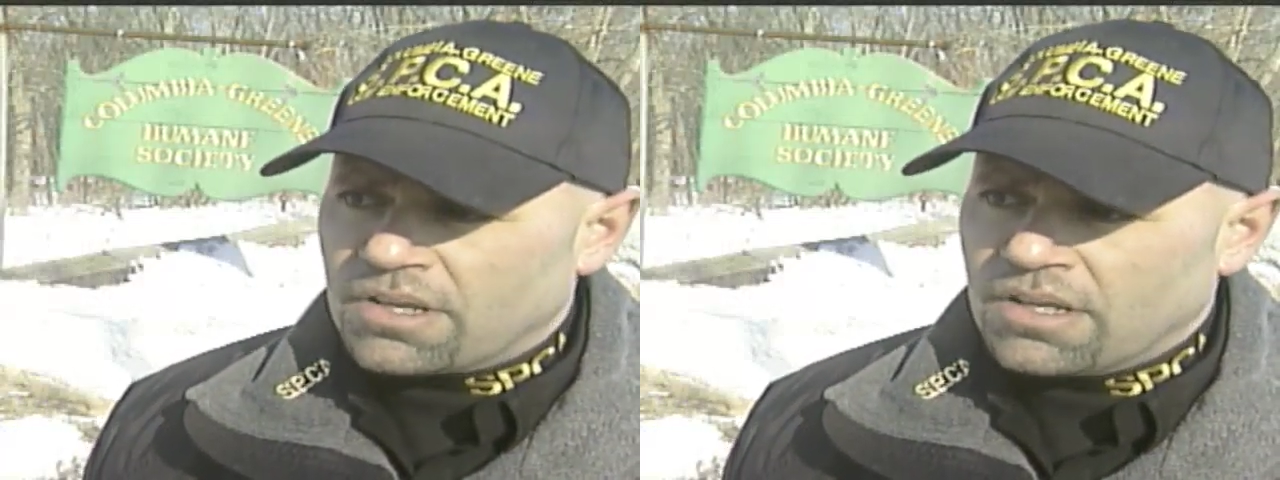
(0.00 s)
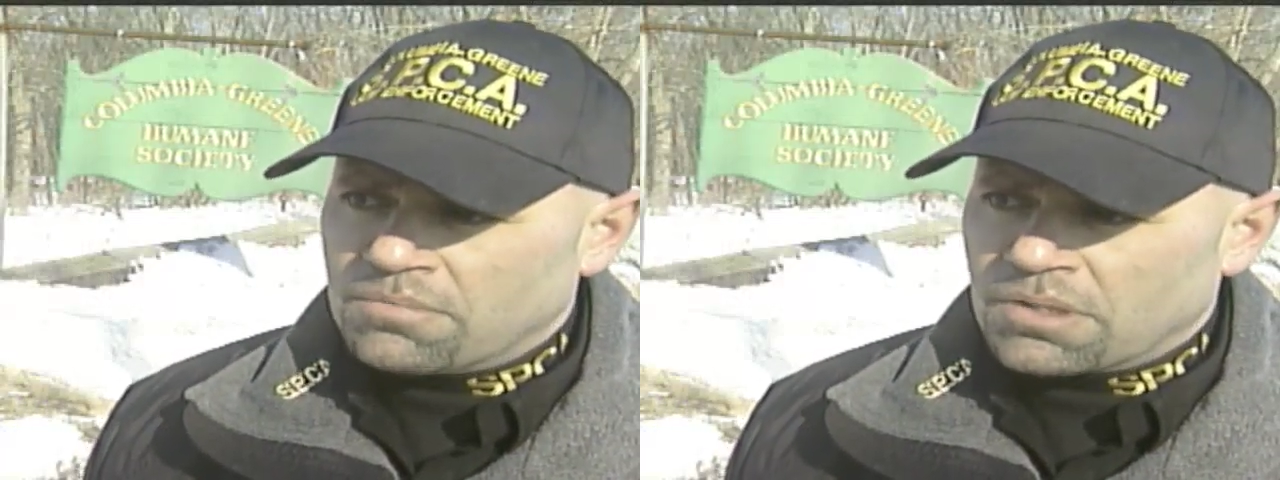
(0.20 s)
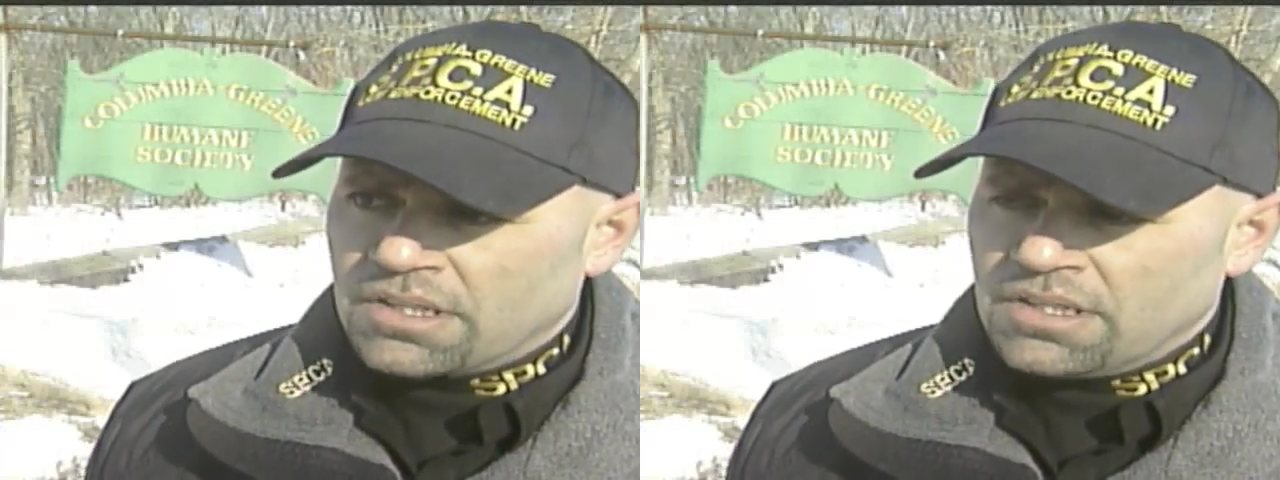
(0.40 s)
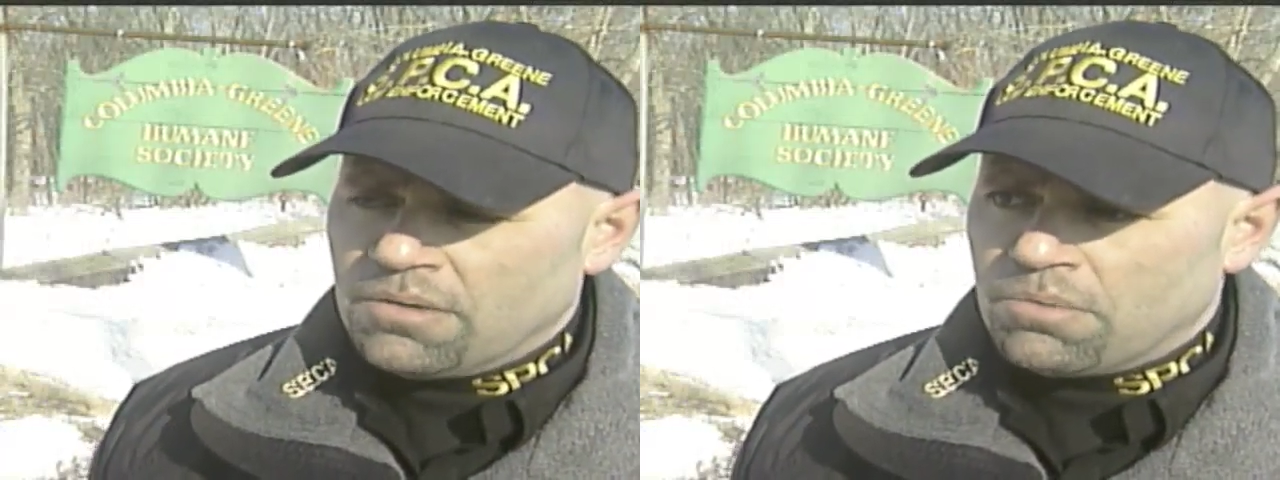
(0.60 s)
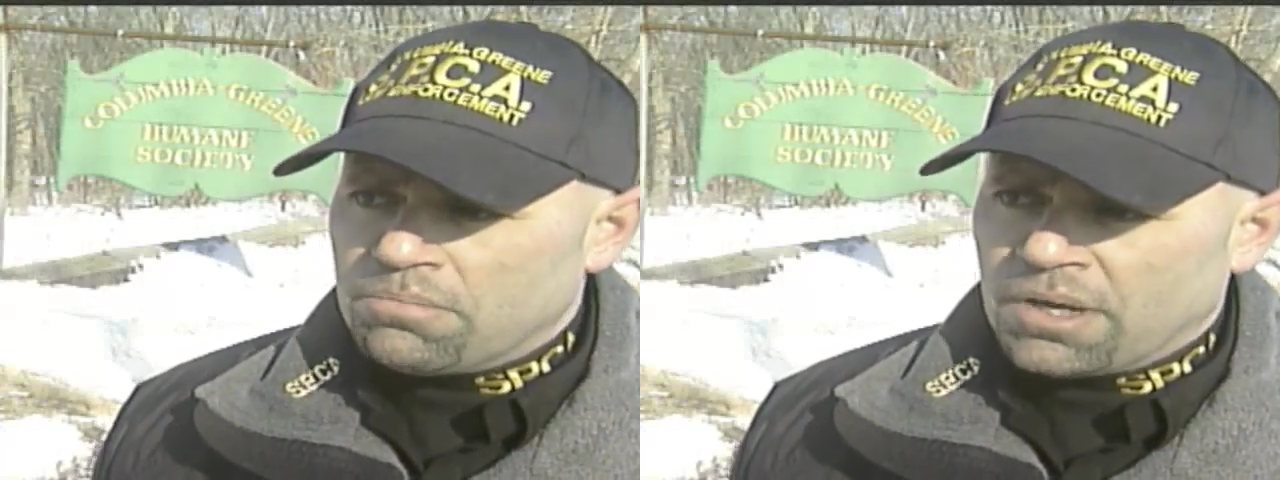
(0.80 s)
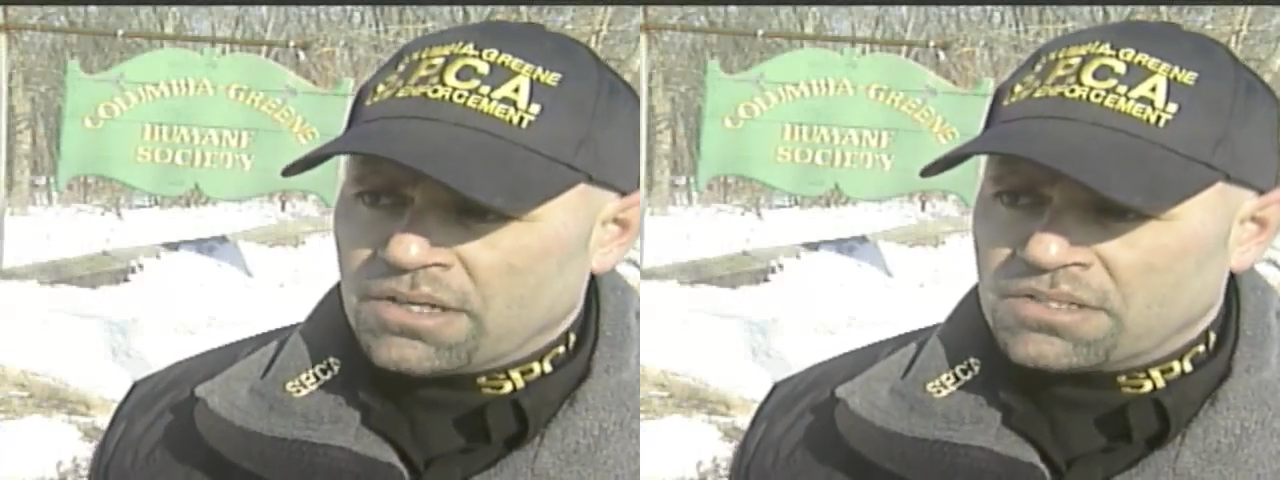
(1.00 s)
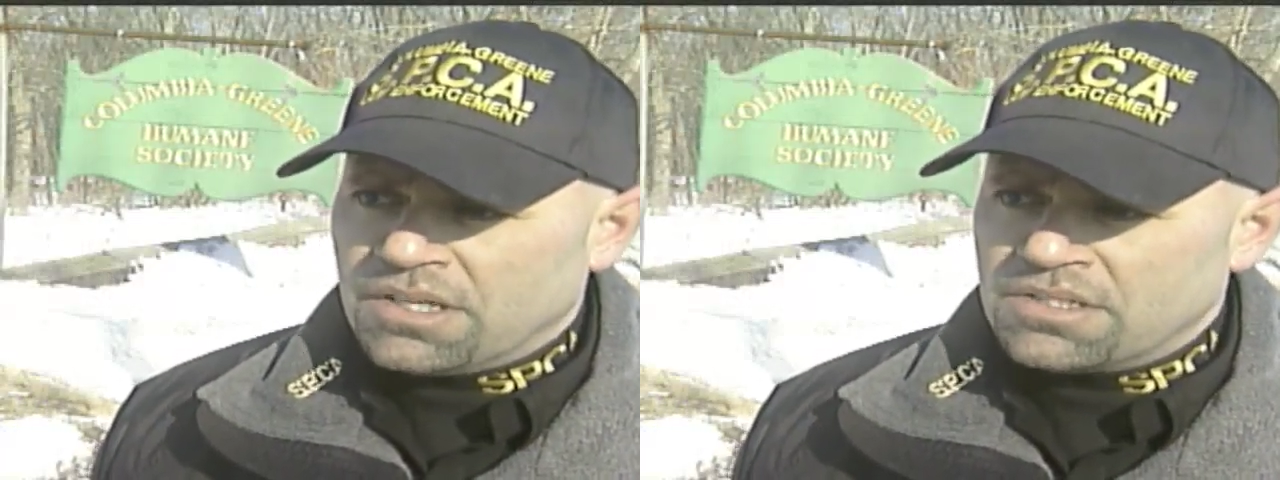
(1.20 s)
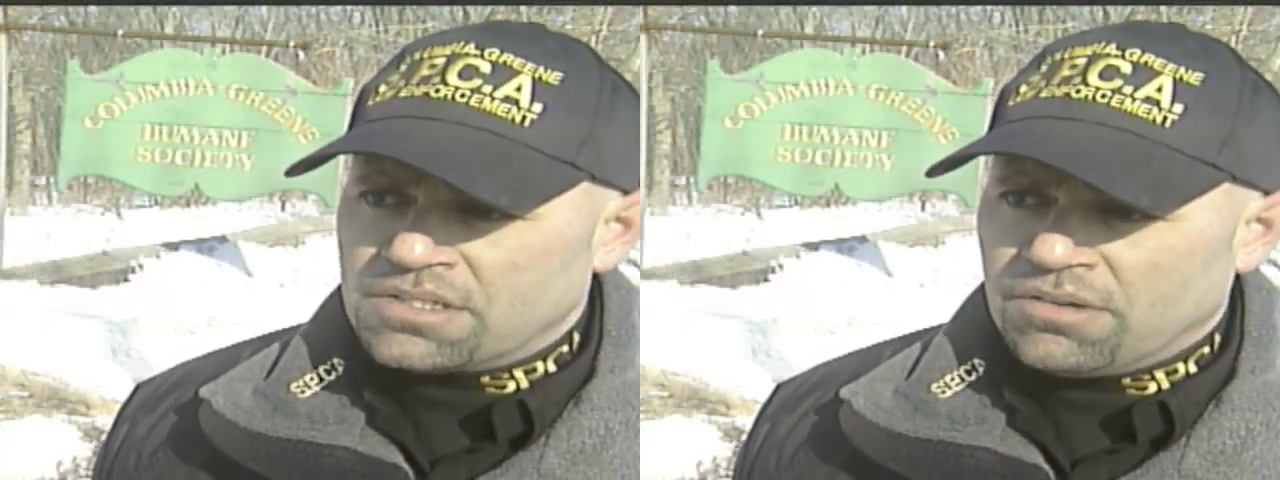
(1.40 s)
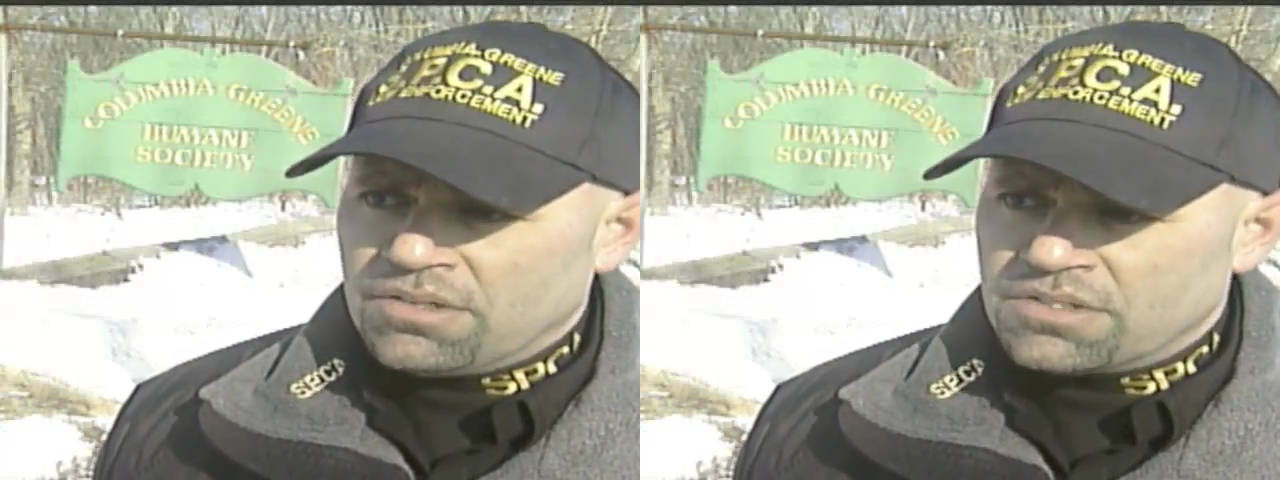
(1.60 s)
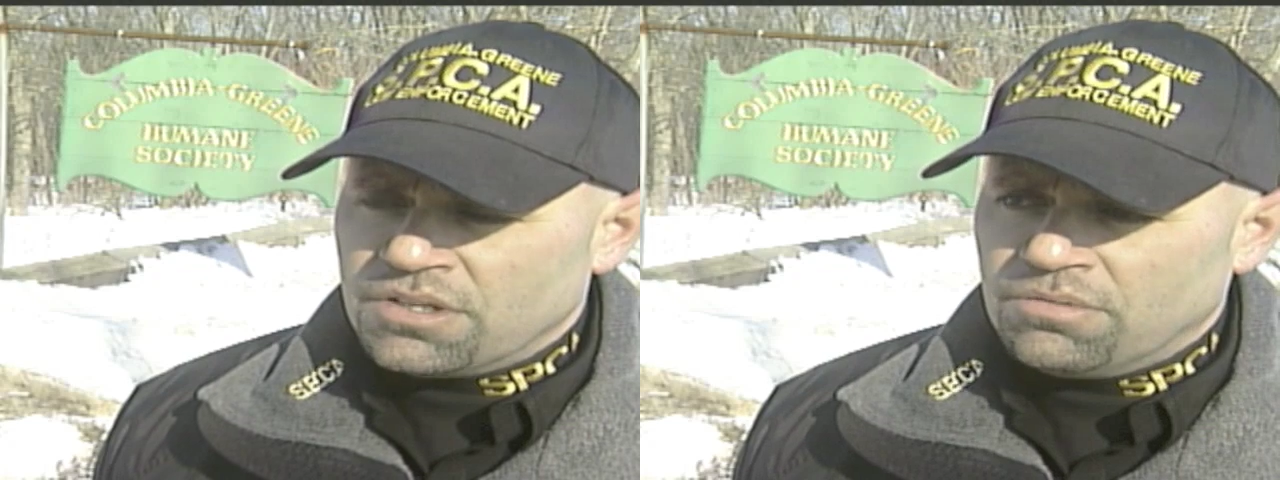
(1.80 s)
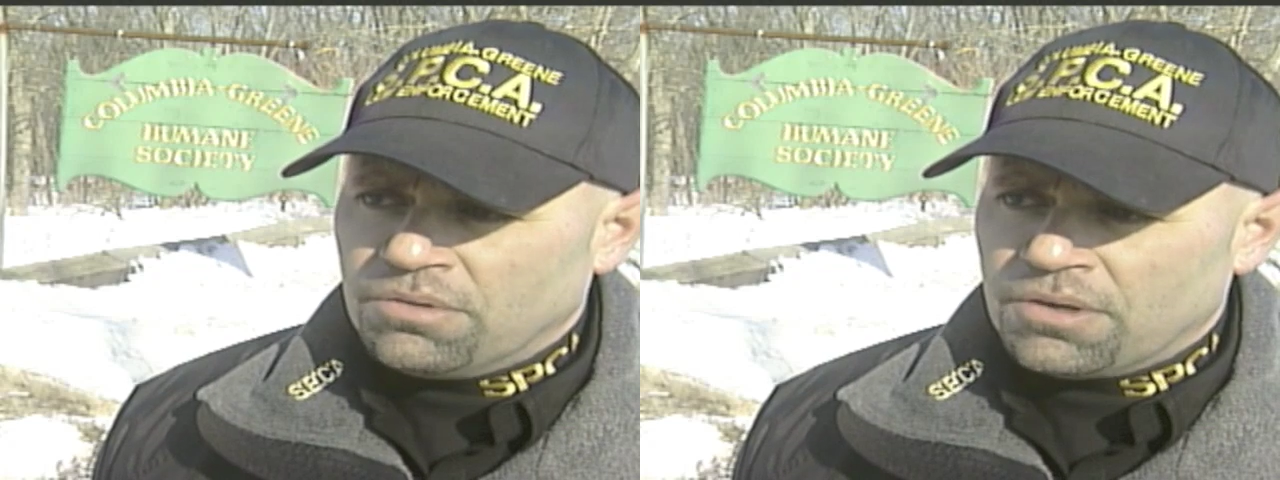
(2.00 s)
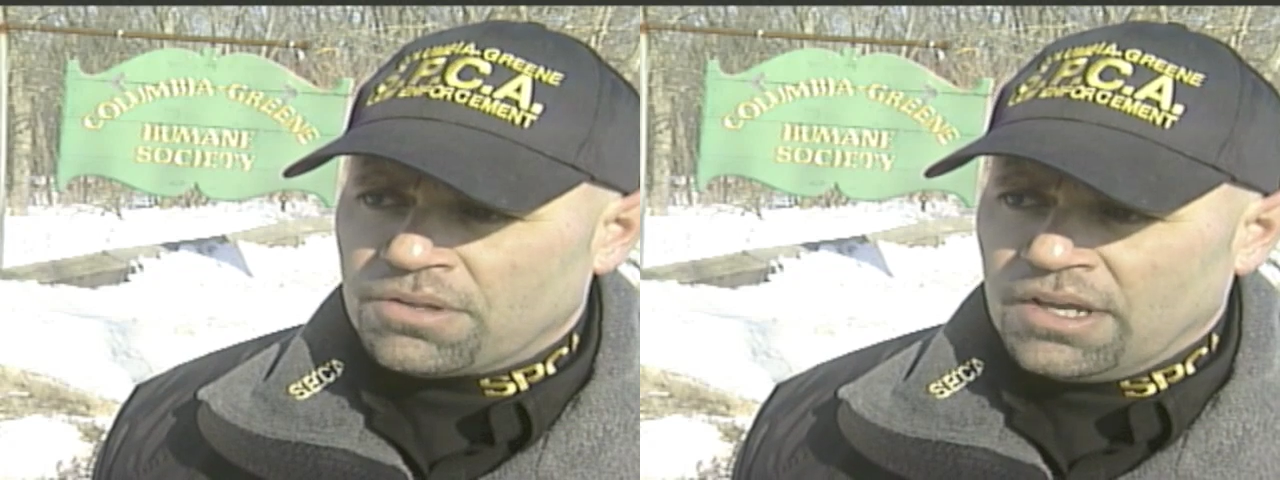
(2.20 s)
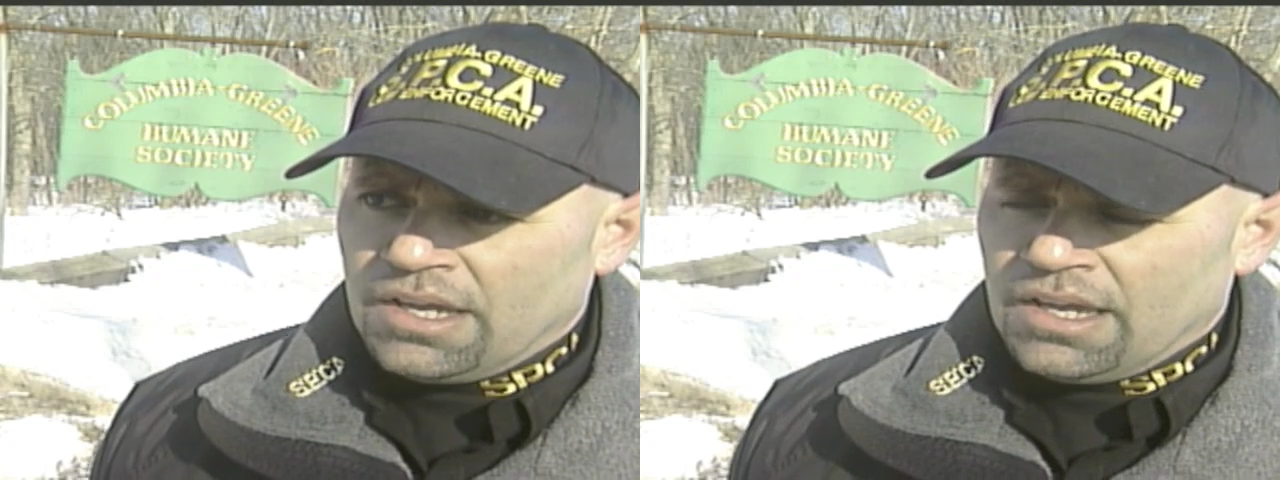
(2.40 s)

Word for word: get them cleaned up with parasites, so on and so forth.